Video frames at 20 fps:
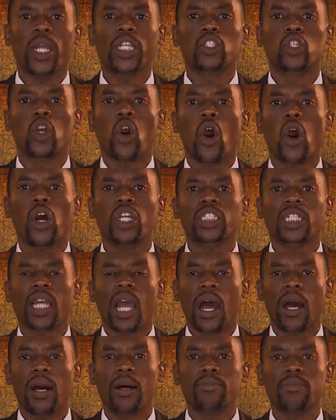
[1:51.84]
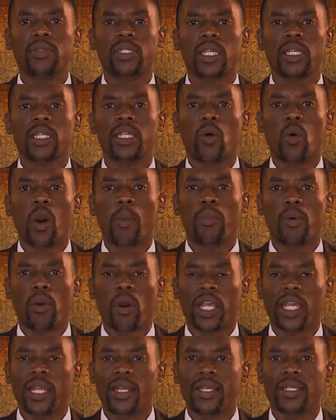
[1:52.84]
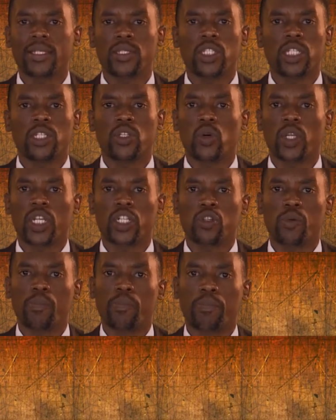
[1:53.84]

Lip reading: when God comes in our brokenness in order to